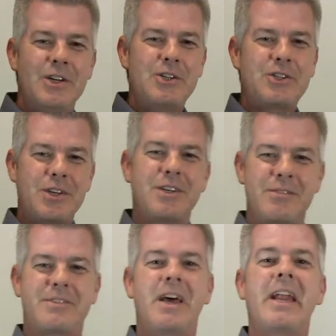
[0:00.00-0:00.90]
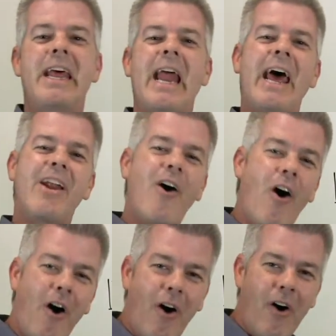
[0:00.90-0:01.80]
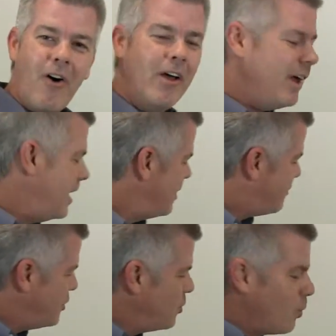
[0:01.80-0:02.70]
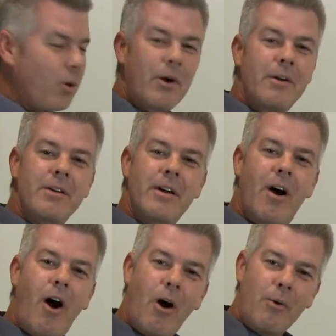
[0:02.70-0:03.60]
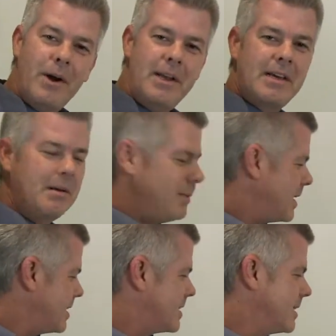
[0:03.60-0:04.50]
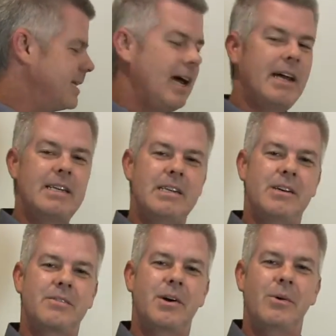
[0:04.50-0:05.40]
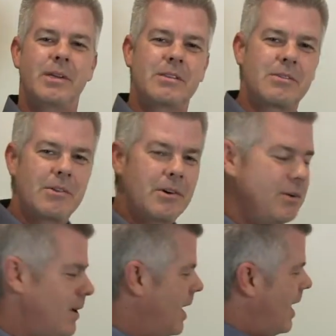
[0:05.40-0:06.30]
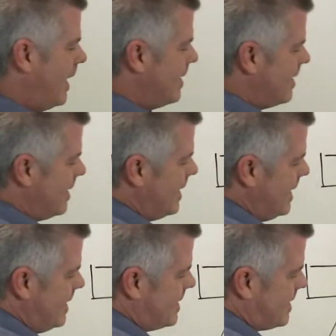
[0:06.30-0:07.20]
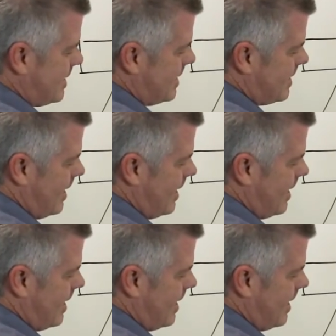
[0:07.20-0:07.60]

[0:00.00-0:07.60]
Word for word: You shouldn't have done it at all if you weren't already committed to the idea of going through at least